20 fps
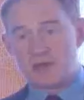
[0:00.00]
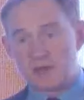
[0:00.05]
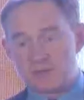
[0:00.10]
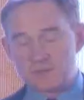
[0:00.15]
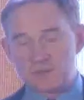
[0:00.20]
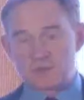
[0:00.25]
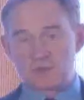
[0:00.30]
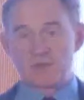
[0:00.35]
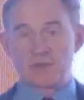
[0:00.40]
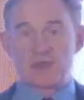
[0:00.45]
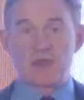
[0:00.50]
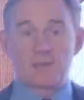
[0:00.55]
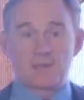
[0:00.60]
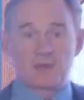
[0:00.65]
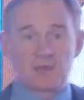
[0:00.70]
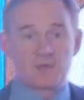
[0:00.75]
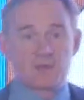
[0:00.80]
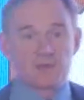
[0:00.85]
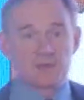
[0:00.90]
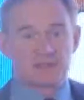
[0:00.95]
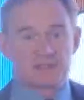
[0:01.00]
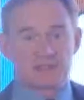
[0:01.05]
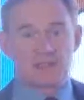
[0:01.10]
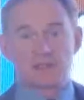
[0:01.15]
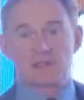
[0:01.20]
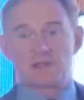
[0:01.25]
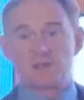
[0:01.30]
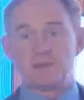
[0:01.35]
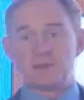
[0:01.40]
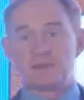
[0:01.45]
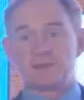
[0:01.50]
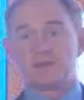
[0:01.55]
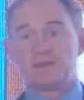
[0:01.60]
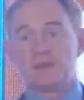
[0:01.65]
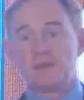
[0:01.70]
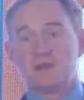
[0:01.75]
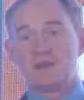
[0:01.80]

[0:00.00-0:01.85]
come to an amicable settlement,